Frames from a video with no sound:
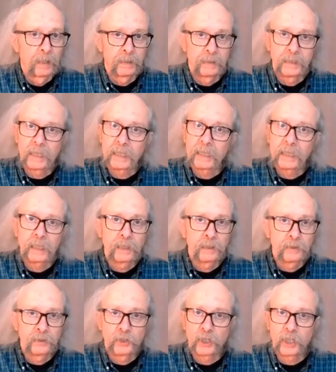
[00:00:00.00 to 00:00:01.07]
D,
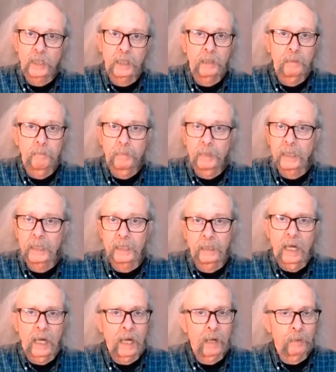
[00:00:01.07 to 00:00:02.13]
G, B.
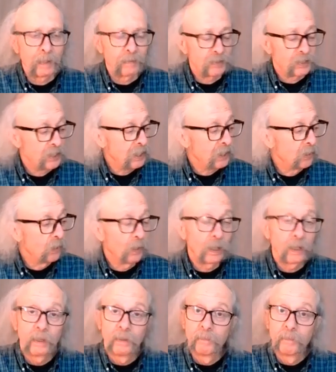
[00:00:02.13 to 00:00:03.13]
We have a C chord.